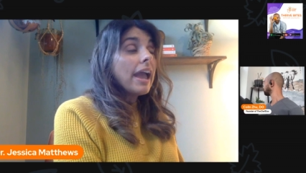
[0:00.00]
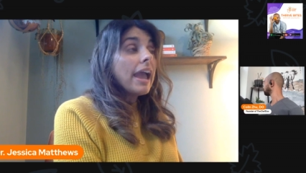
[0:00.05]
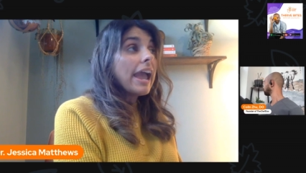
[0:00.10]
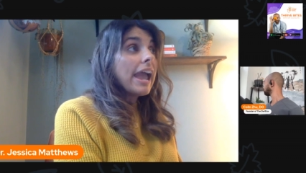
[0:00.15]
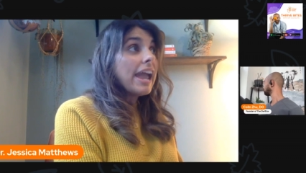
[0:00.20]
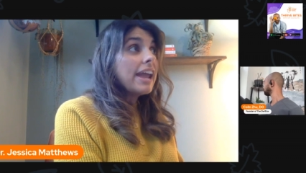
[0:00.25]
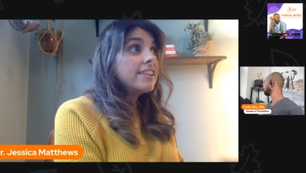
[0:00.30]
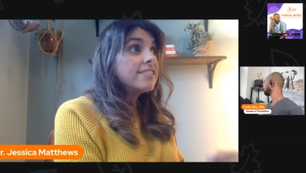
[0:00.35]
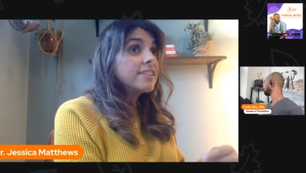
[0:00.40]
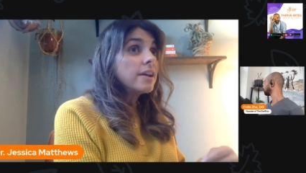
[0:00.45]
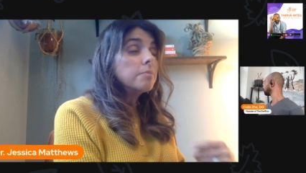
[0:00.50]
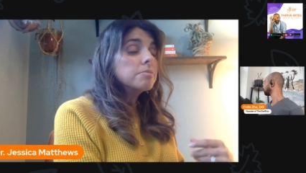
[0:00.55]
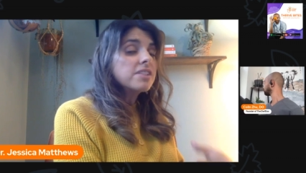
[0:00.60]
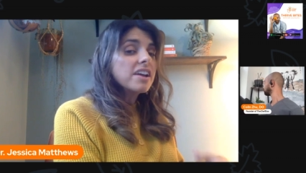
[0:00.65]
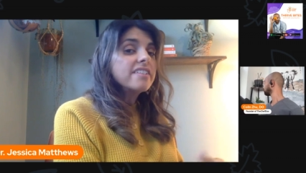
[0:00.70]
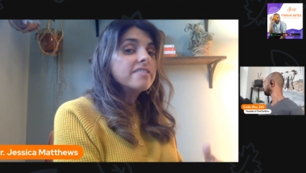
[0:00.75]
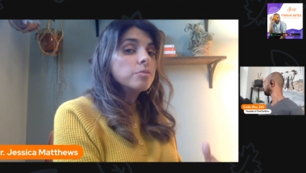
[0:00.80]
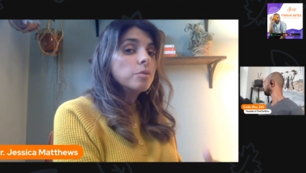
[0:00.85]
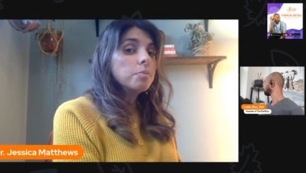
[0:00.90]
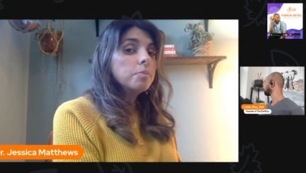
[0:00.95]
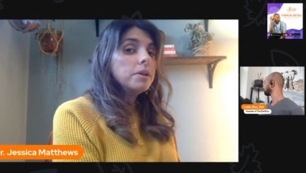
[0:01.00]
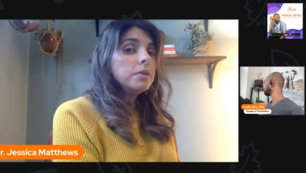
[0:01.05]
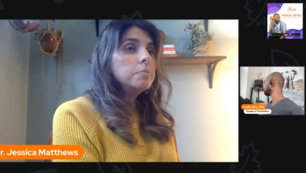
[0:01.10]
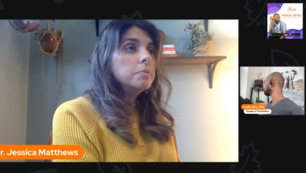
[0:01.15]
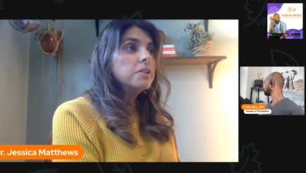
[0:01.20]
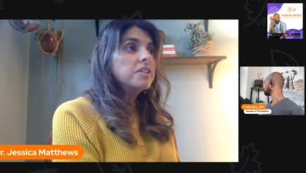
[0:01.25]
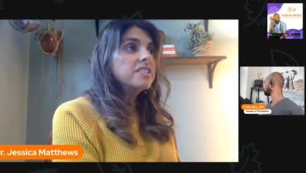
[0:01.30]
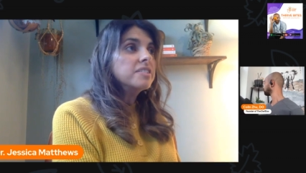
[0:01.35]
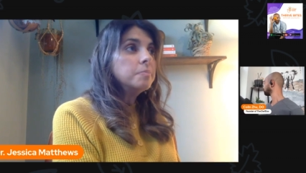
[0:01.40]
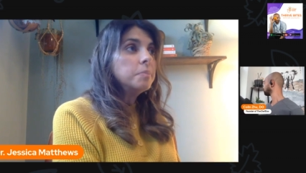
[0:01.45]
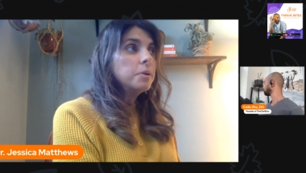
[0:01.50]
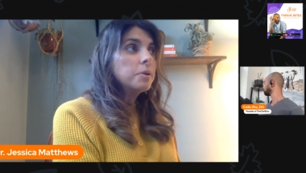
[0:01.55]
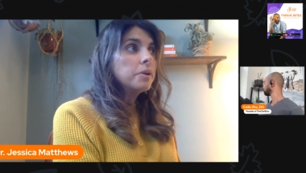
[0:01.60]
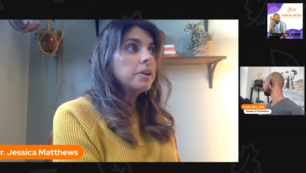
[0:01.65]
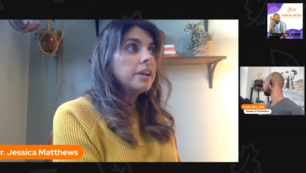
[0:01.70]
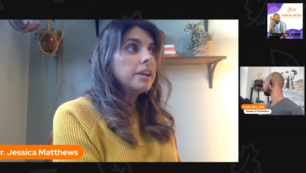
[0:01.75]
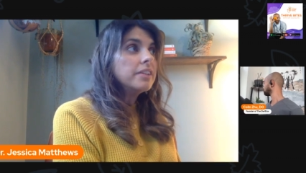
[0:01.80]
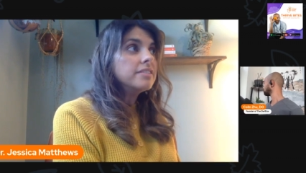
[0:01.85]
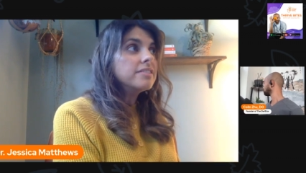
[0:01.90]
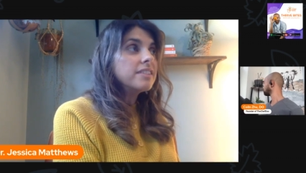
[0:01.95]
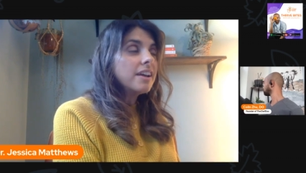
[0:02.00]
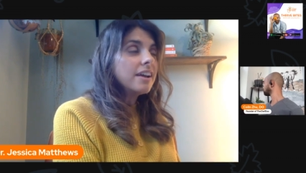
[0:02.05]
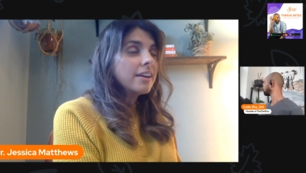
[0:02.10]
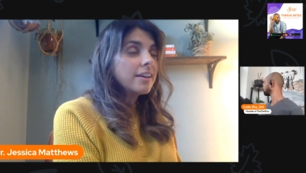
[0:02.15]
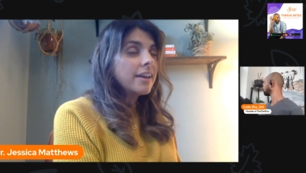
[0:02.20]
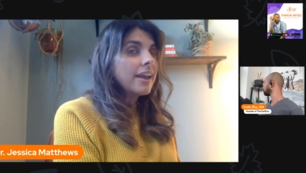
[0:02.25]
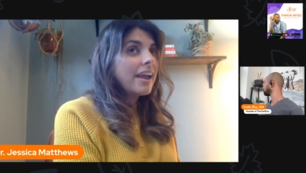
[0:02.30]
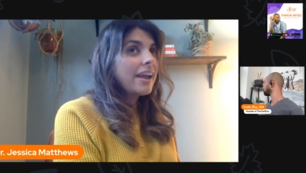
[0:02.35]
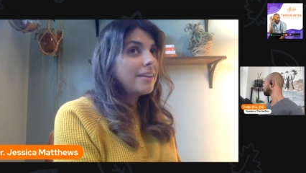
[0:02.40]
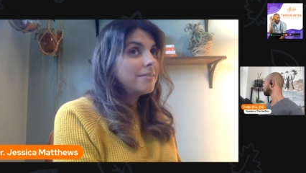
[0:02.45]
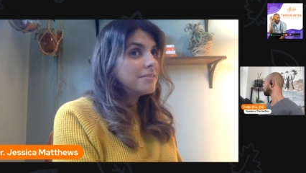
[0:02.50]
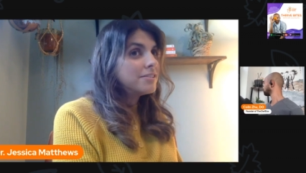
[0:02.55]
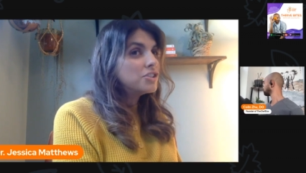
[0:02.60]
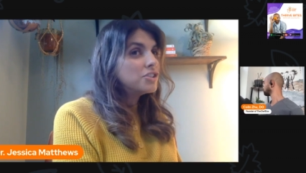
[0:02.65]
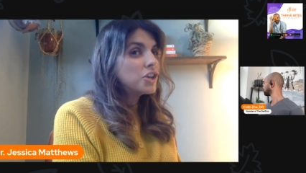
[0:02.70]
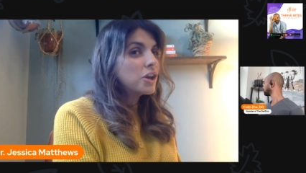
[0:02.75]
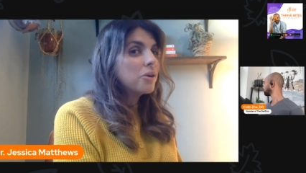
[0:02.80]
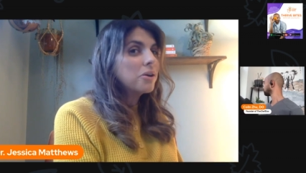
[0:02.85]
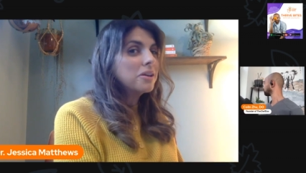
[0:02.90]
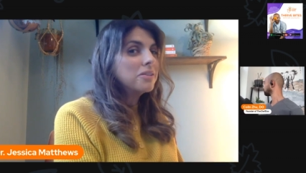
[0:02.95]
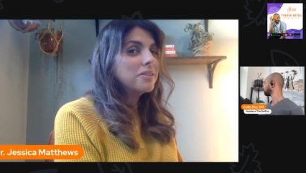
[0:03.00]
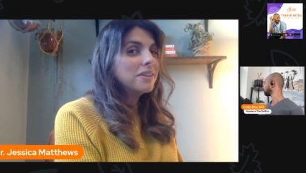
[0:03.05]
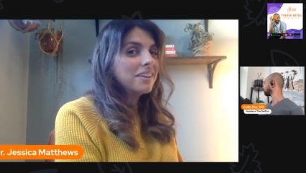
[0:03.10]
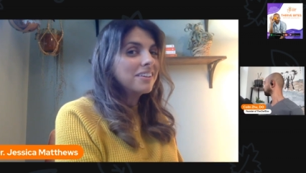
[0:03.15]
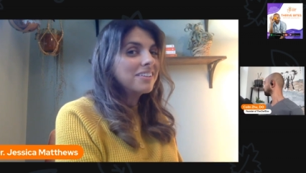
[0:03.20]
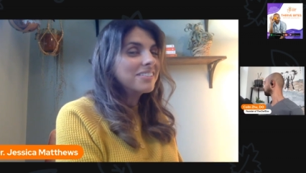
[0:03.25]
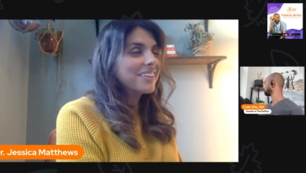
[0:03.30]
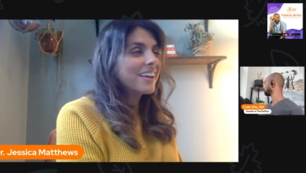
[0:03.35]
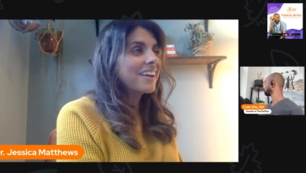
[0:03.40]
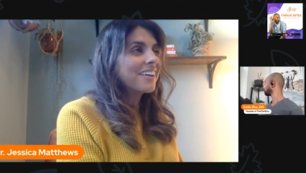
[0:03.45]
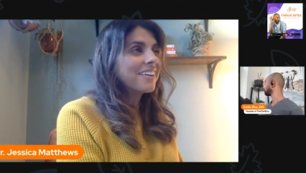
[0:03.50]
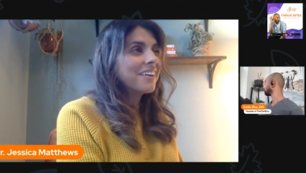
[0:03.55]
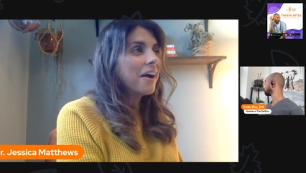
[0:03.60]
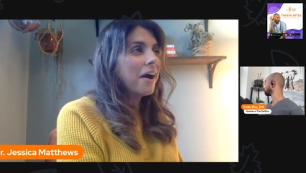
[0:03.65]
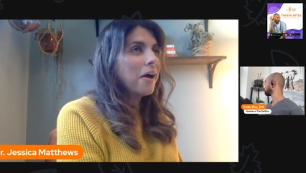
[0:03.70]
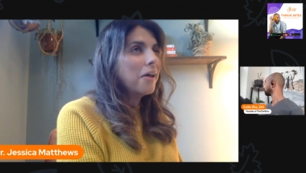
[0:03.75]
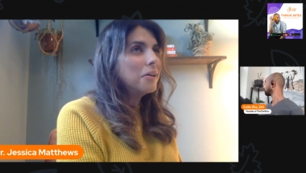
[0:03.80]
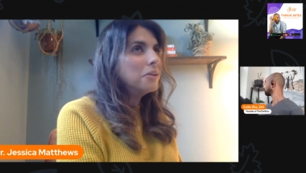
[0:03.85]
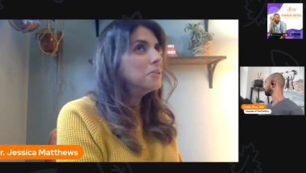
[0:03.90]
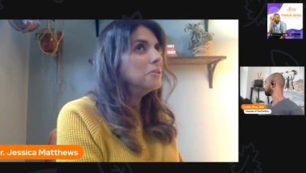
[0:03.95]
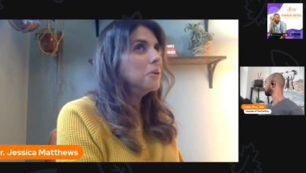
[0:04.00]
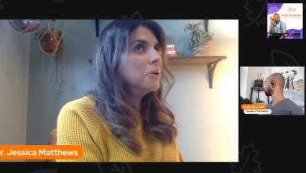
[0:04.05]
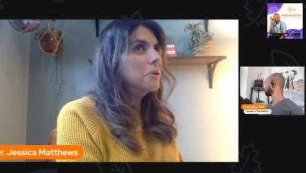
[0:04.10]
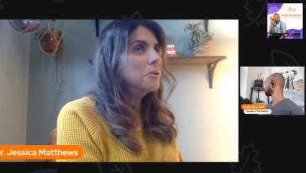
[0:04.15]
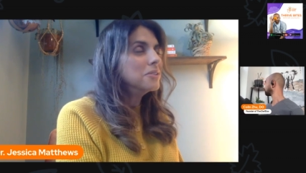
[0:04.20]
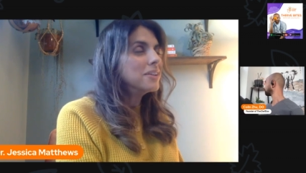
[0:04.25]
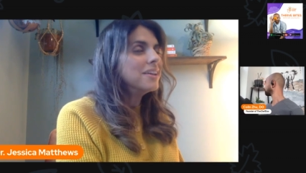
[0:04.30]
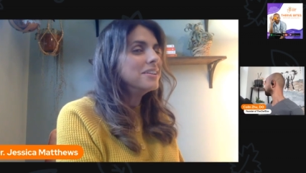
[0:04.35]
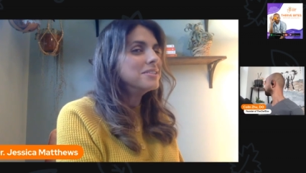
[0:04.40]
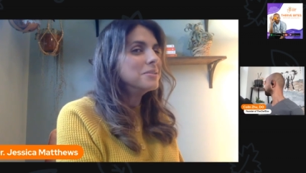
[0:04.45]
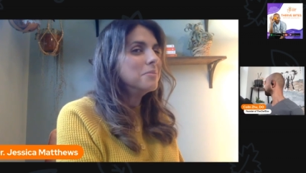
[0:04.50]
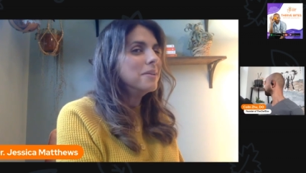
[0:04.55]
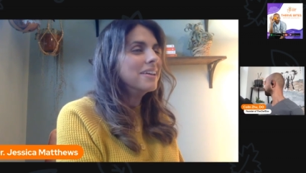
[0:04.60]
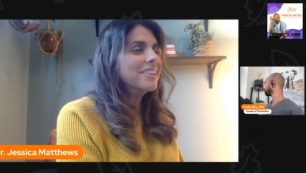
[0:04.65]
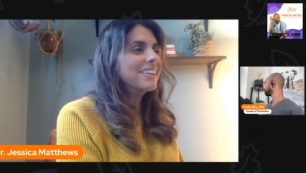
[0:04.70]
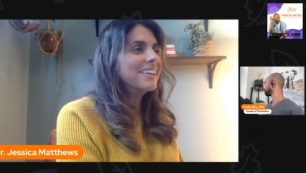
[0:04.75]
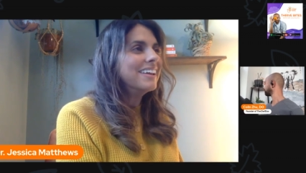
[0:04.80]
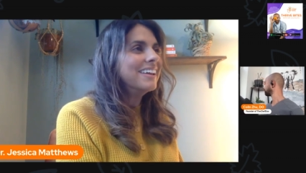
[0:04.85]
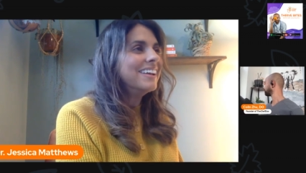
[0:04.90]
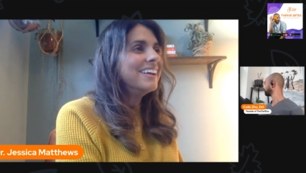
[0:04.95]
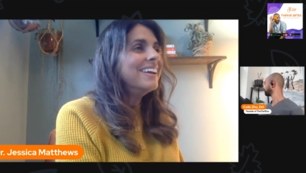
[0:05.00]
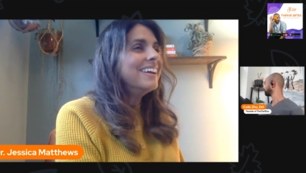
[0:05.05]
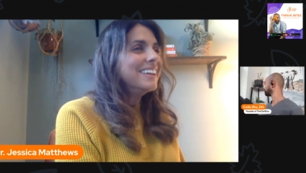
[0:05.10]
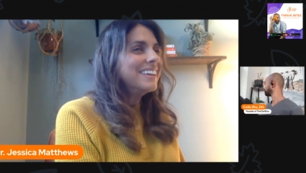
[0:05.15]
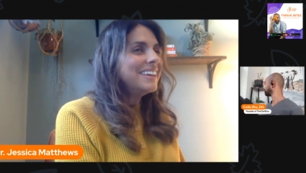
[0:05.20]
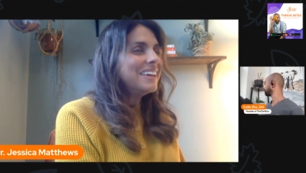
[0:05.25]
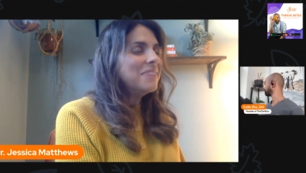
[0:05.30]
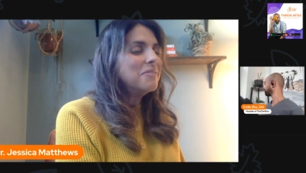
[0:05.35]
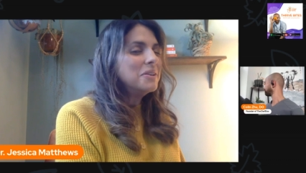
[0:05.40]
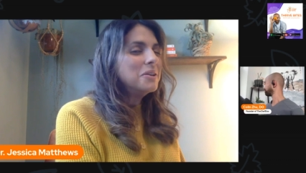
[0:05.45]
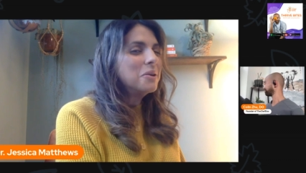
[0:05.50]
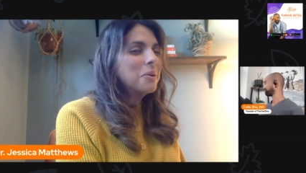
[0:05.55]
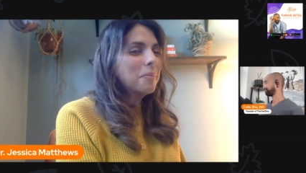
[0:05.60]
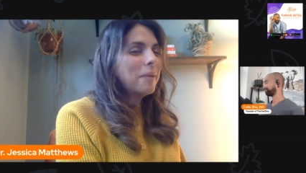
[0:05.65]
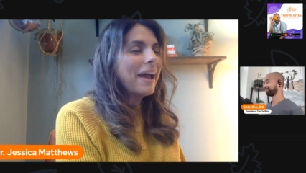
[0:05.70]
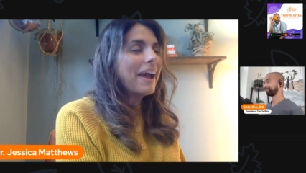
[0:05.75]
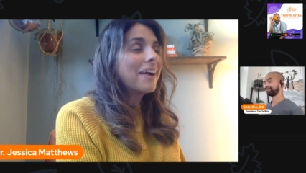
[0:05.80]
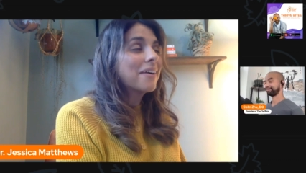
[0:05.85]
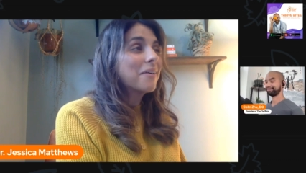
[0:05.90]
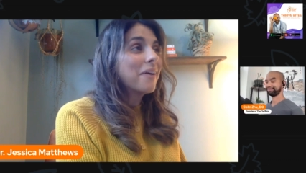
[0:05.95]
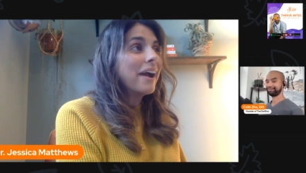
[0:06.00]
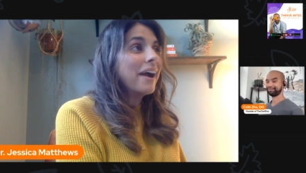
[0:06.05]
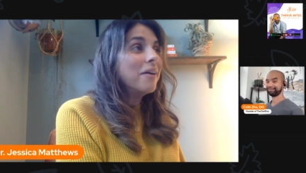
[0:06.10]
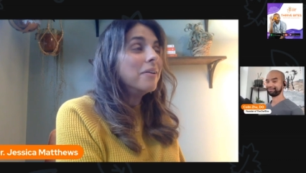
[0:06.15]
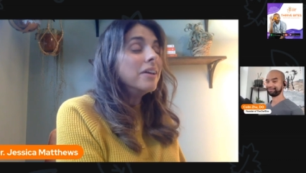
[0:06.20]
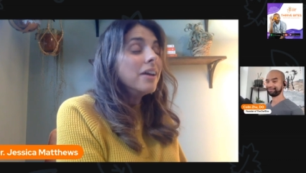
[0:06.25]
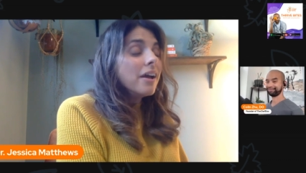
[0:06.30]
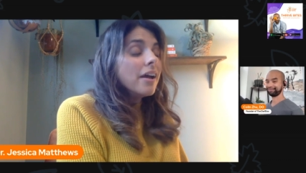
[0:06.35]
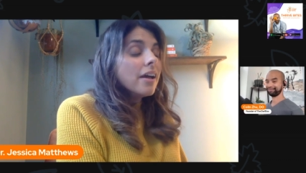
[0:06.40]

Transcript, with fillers: And sometimes when people experience, again, sharing things that Colin knows intimately, given your background,